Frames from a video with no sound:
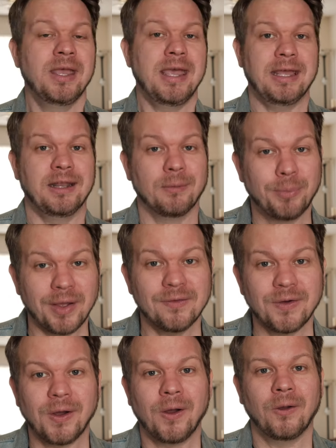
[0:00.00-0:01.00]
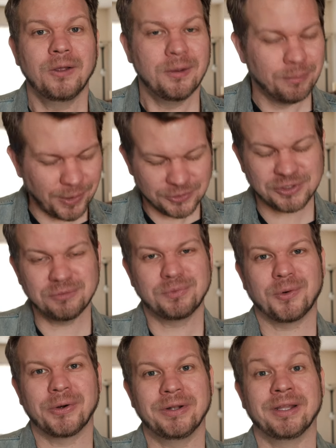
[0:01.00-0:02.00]
And above all, most
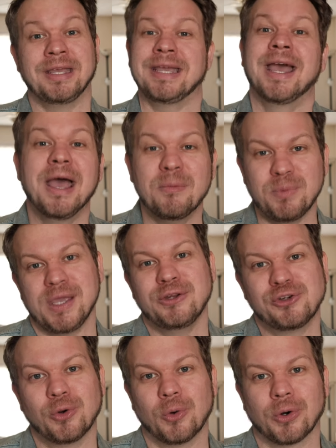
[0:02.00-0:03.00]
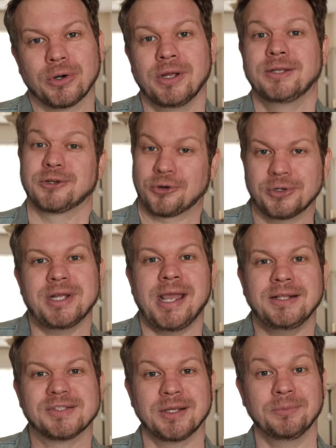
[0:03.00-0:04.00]
importantly, be sure to
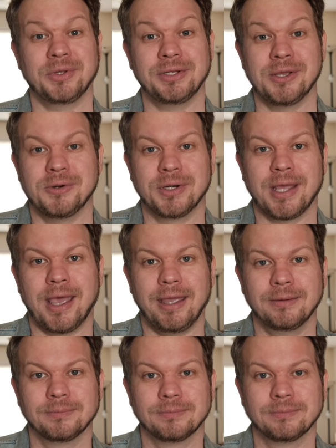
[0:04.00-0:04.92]
create something new today.